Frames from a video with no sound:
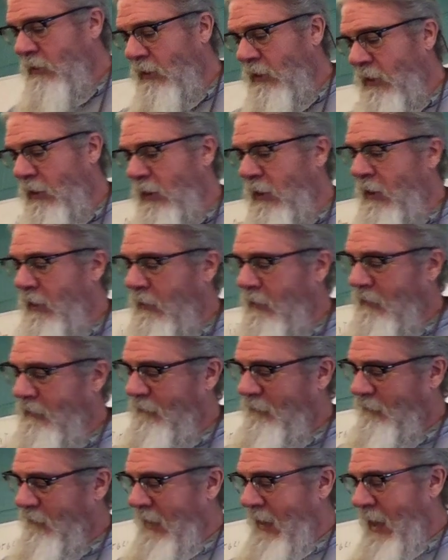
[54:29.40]
all
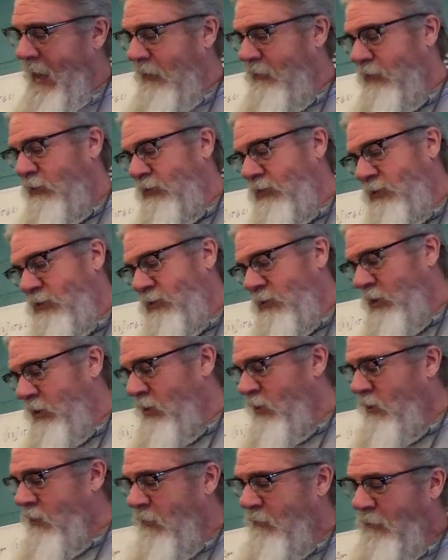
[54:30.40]
of Act 2
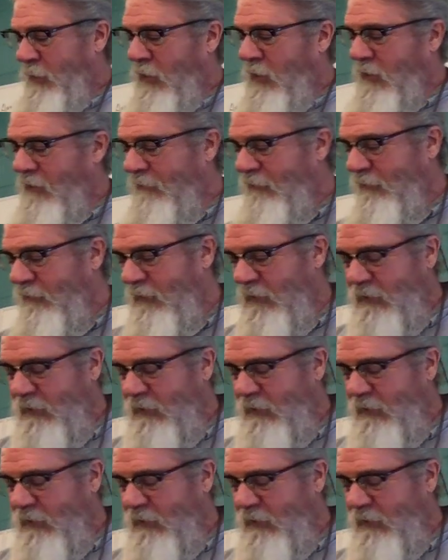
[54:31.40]
and part of